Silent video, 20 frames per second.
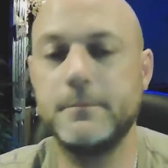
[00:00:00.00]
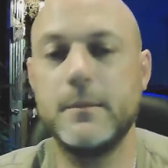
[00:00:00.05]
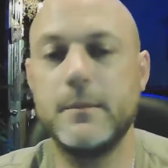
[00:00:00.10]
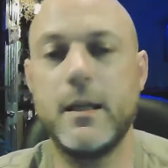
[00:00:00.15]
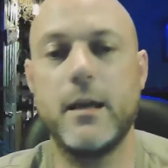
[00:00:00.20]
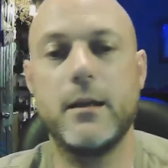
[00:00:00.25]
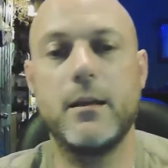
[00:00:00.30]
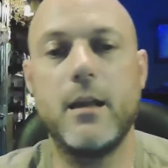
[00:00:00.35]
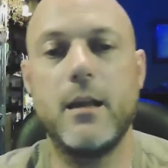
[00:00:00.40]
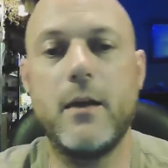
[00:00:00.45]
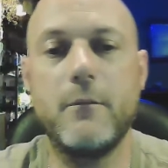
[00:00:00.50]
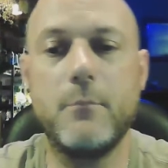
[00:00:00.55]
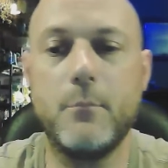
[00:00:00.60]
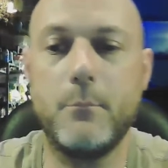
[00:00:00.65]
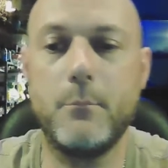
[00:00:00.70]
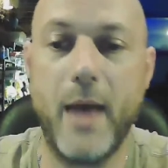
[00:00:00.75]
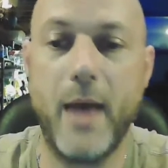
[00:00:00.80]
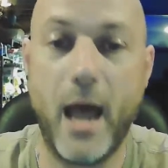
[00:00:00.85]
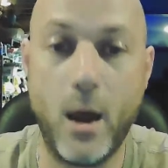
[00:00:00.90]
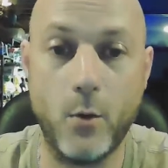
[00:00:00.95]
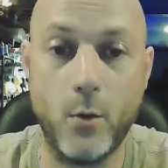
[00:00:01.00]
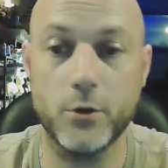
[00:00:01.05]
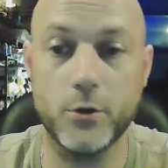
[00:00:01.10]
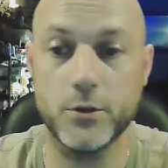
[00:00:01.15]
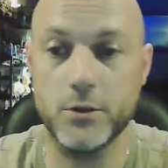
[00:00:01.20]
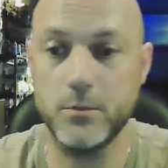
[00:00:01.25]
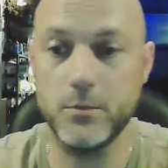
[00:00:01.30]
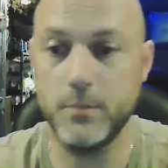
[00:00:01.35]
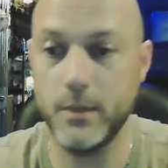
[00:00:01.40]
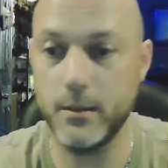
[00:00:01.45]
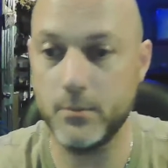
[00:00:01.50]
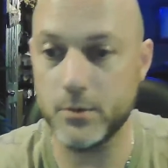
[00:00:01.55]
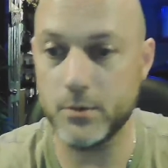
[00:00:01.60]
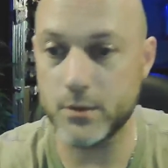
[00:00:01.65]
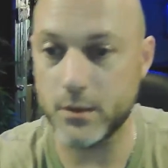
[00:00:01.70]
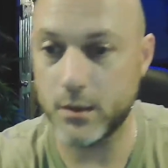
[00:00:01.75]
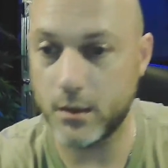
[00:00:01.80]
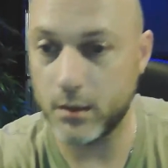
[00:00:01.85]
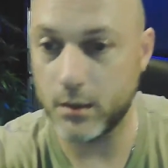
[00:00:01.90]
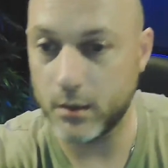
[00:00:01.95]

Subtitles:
Yeah, you have power to be able to.